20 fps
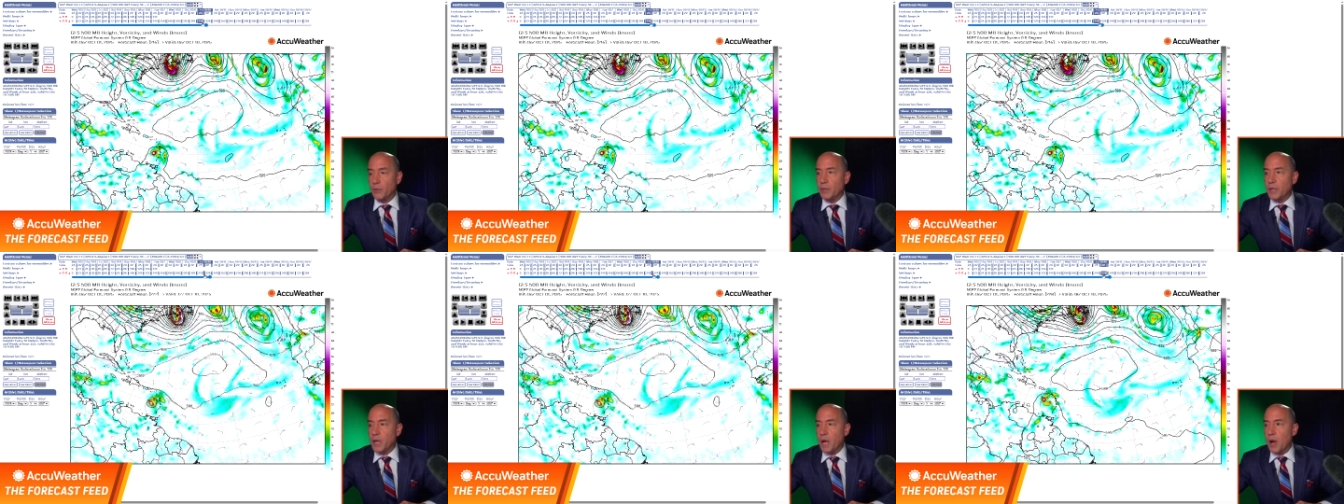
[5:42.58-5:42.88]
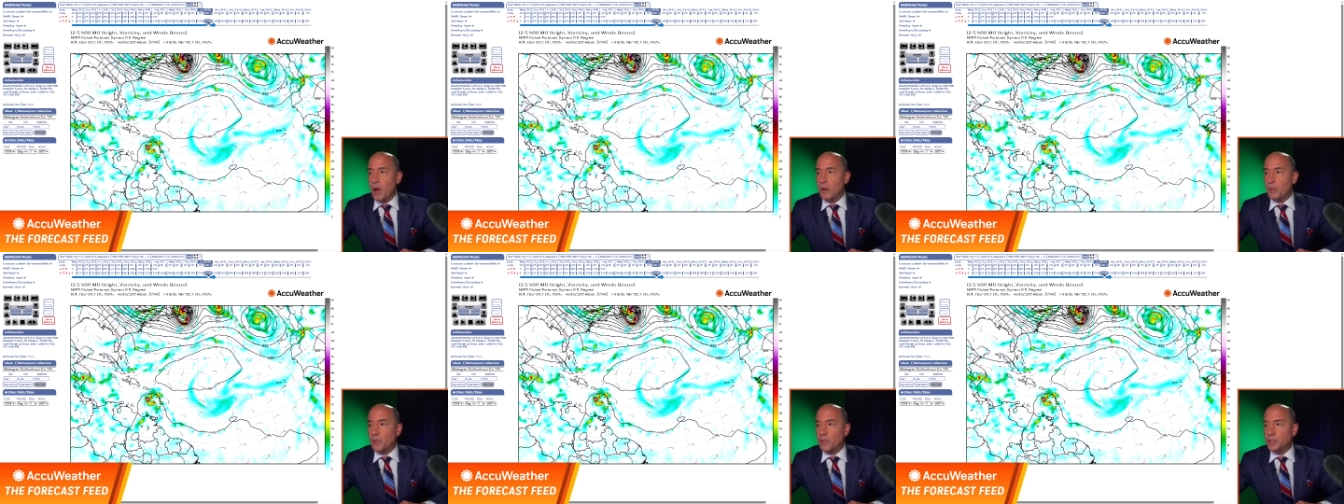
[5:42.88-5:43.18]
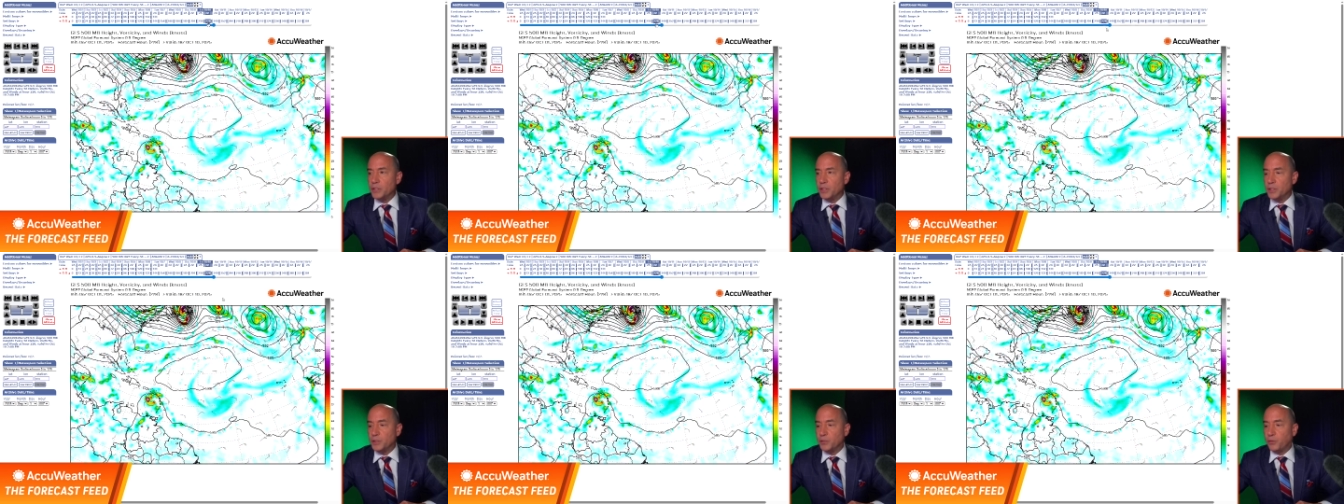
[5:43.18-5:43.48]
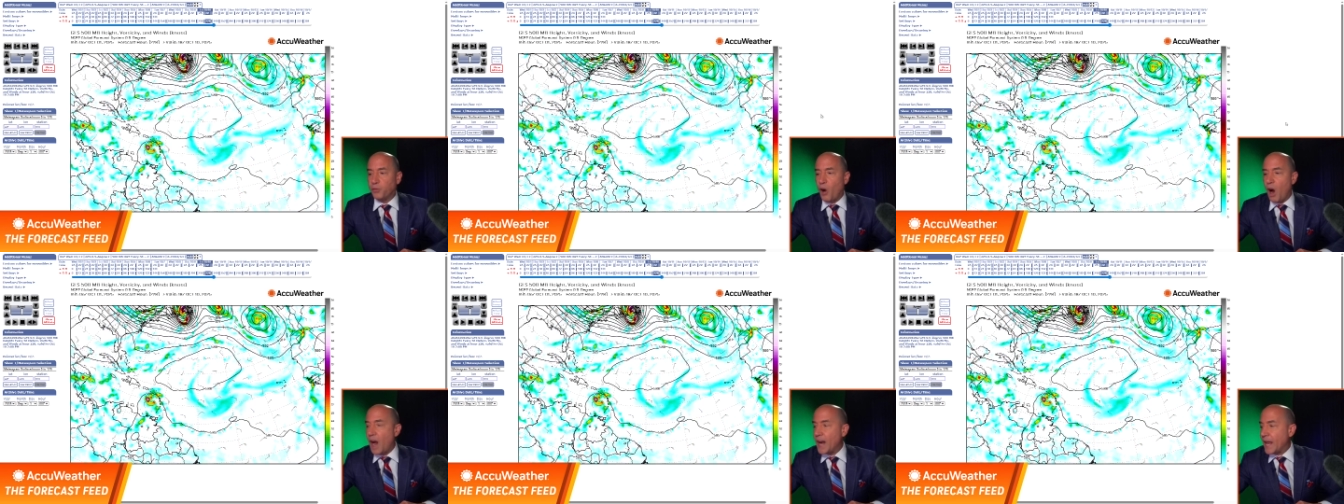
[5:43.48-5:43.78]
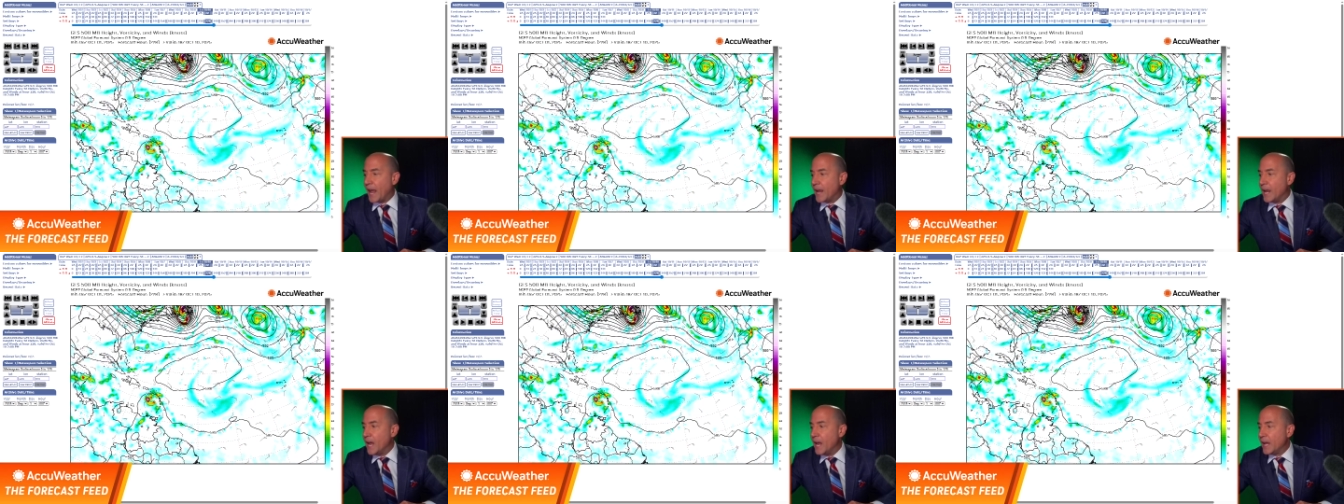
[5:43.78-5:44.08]
There we go. This is
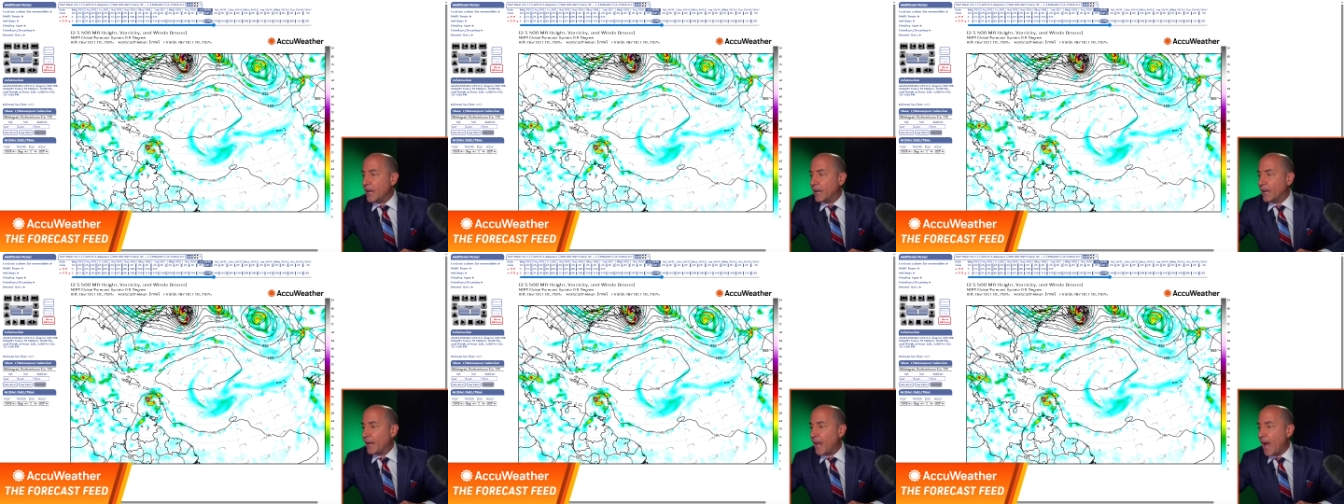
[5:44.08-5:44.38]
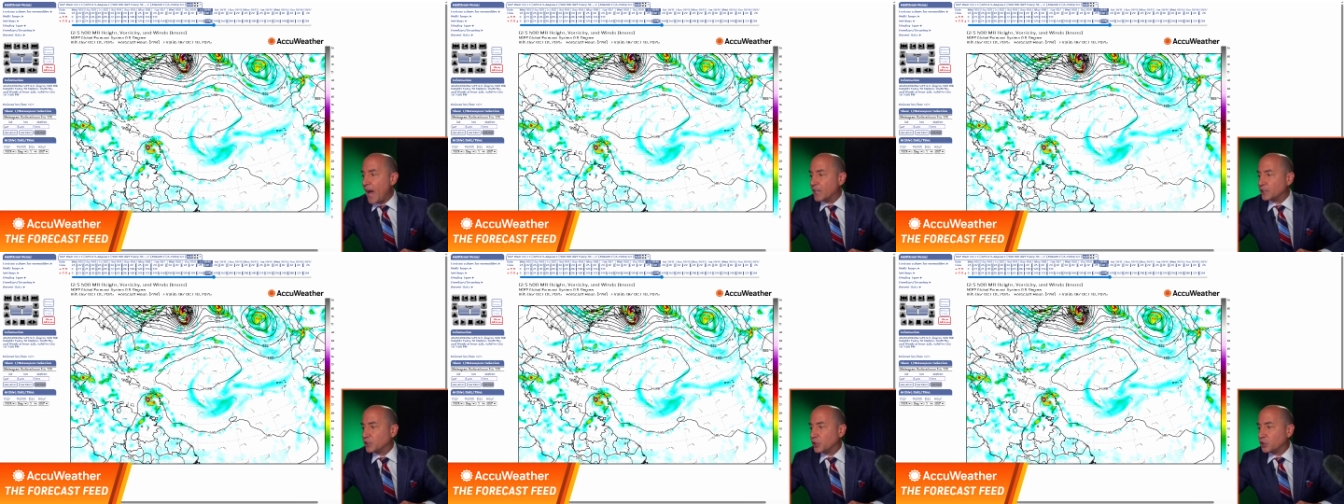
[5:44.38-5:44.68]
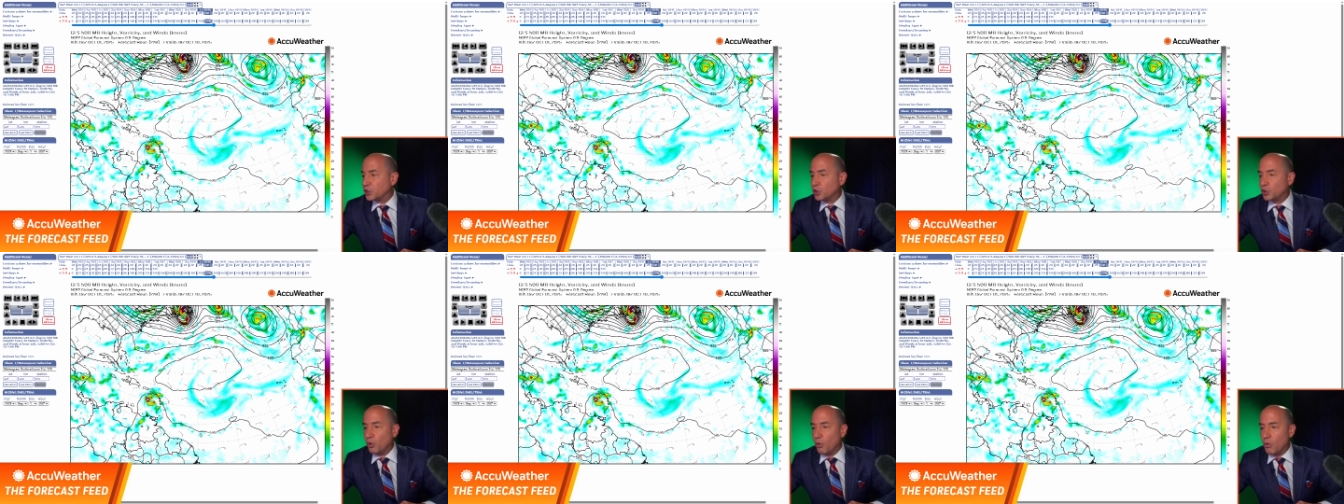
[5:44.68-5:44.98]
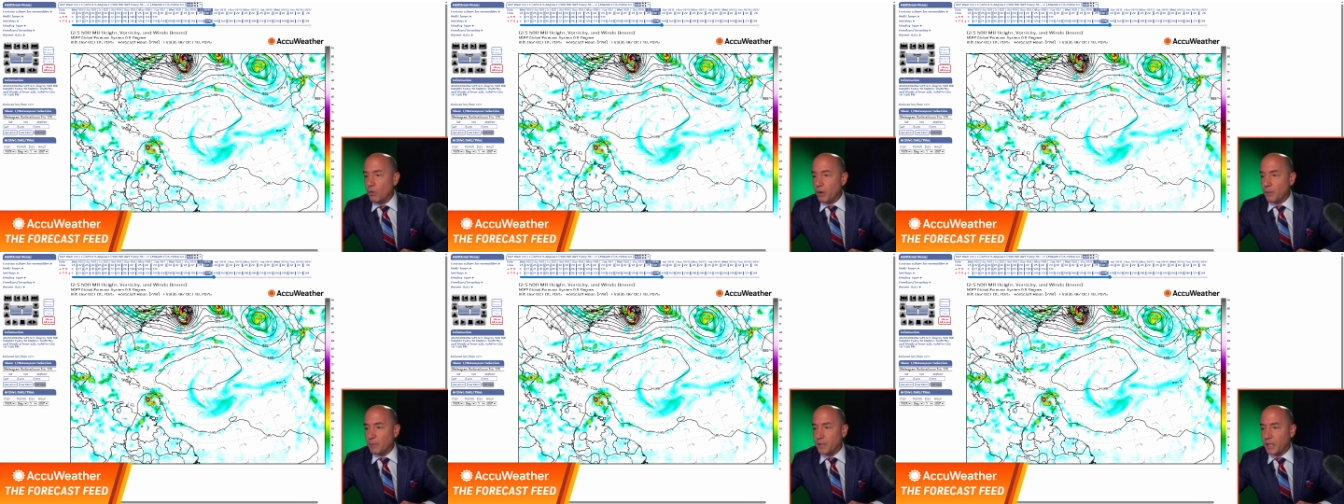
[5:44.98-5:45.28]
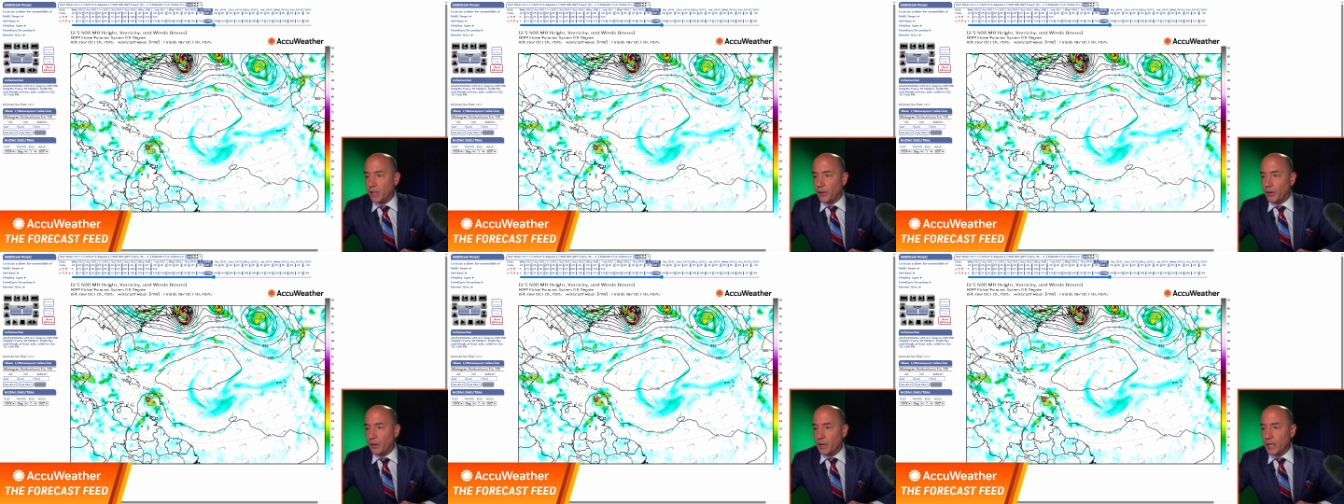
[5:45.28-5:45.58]
Friday. It has a
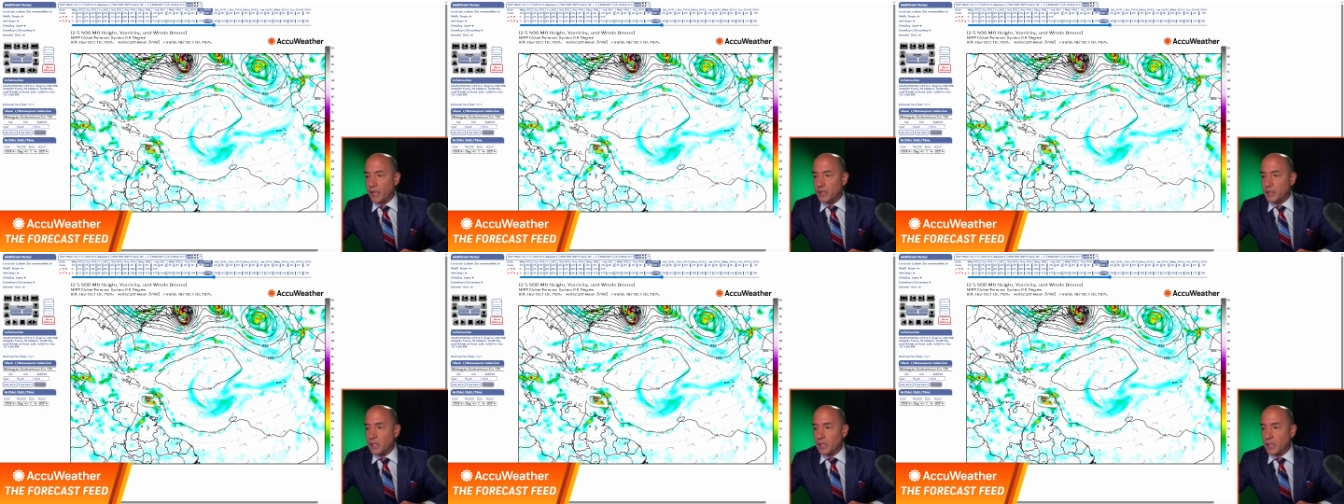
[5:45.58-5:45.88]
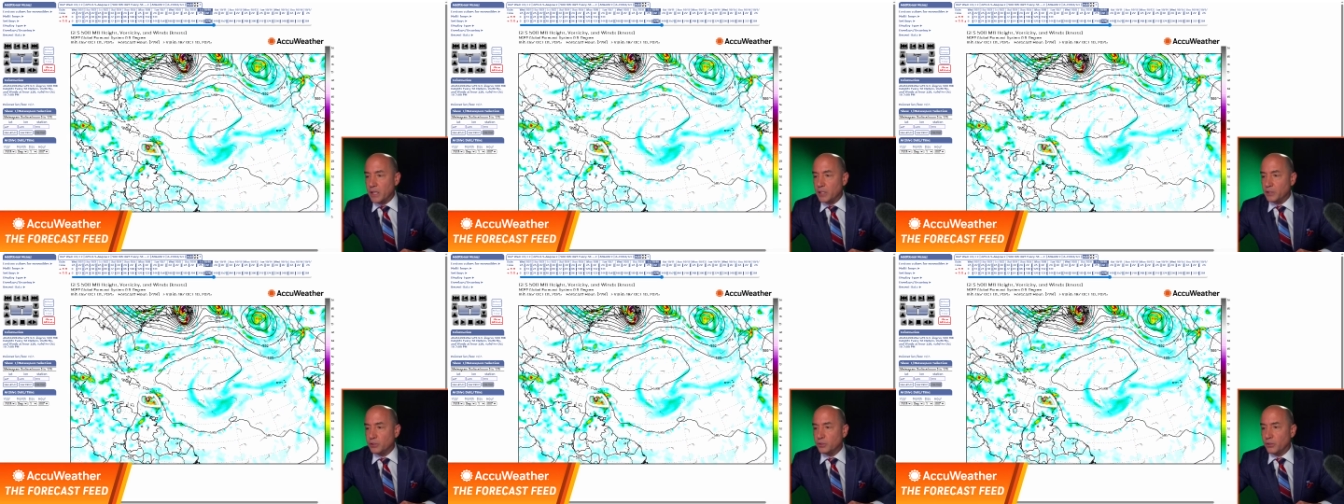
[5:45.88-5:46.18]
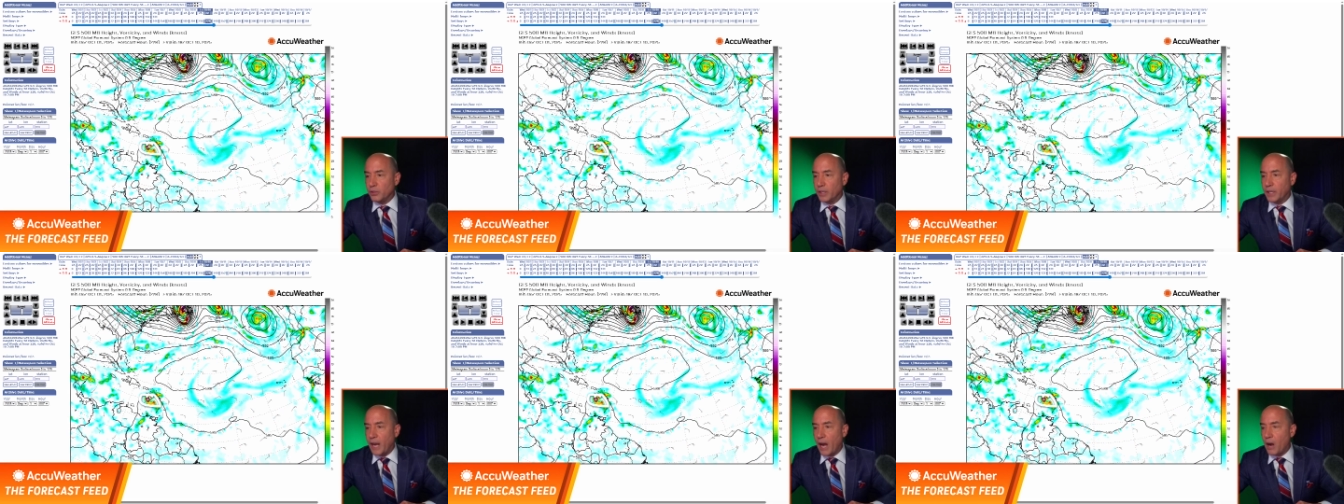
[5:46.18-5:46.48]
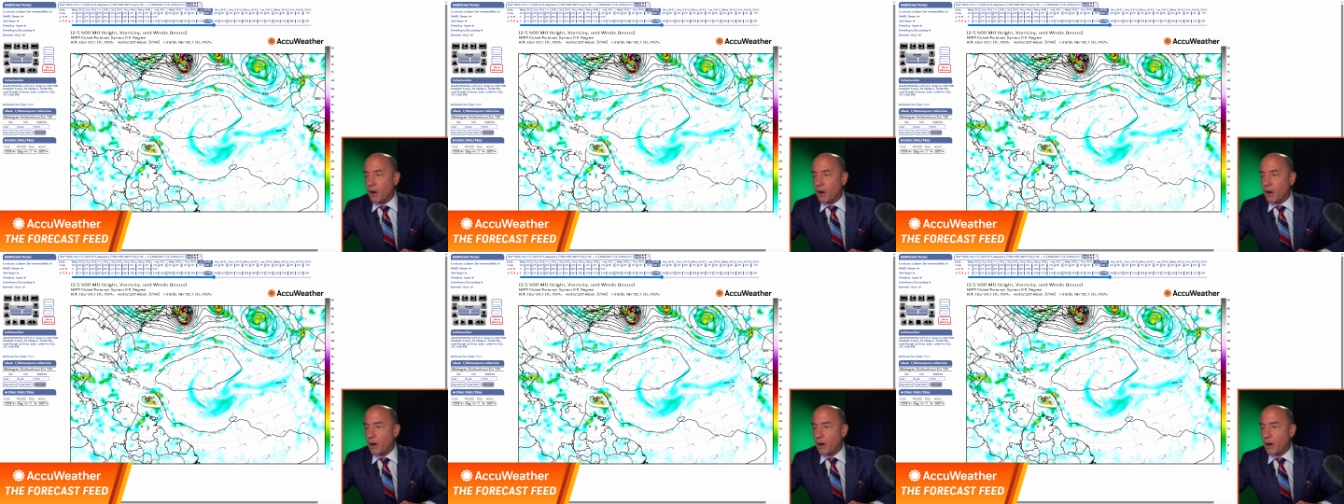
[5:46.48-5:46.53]
storm here in the Eastern